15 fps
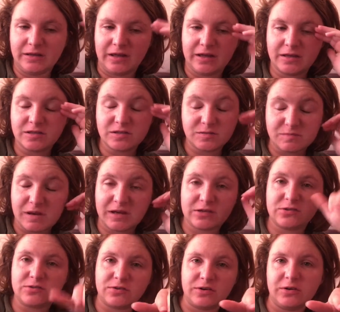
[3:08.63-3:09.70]
Like,
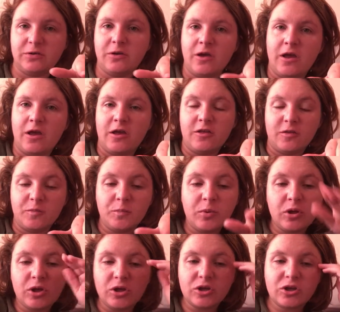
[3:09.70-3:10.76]
smashed through a
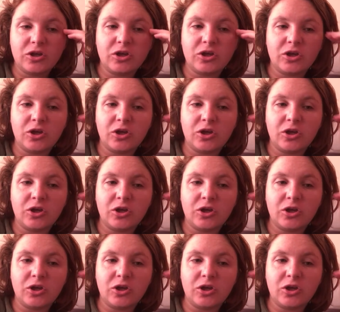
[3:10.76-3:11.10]
book,